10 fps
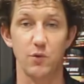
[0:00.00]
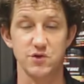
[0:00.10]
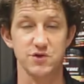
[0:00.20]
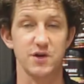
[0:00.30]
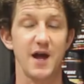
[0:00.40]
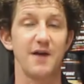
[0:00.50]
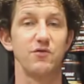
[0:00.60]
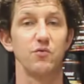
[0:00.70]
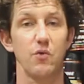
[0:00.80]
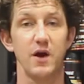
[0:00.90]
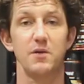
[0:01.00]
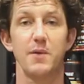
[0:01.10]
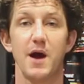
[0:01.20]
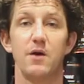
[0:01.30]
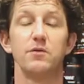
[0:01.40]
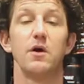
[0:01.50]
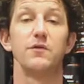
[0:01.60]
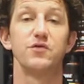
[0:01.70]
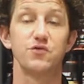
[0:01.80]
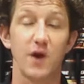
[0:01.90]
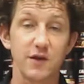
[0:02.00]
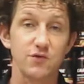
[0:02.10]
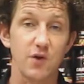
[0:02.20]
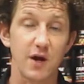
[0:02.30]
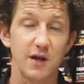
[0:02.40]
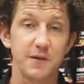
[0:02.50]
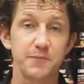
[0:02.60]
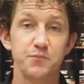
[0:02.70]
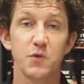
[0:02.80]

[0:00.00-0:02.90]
which is going to have the right amount of strength training,